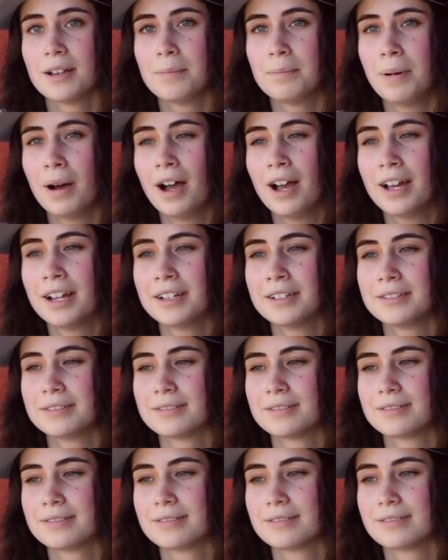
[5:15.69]
But
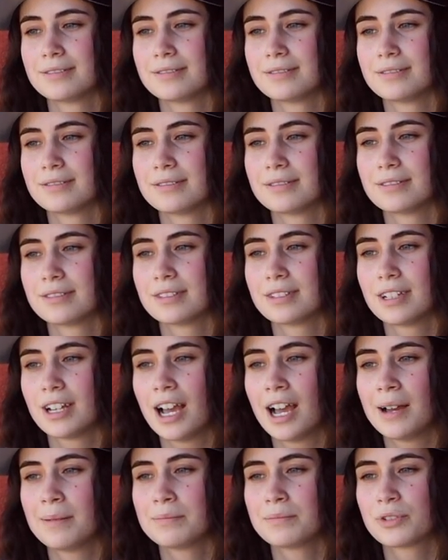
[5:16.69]

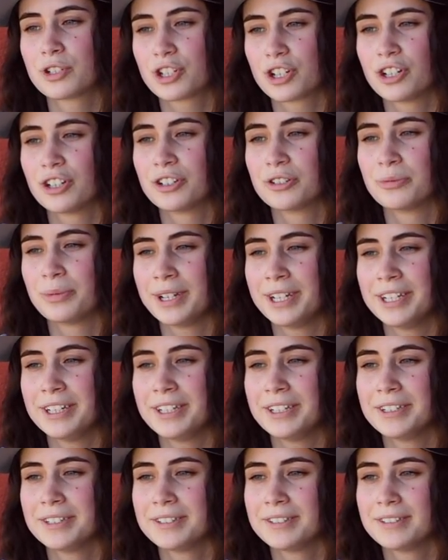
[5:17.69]
I'm sure
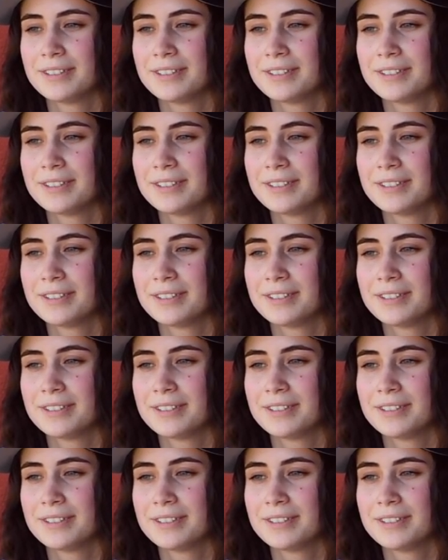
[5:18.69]
we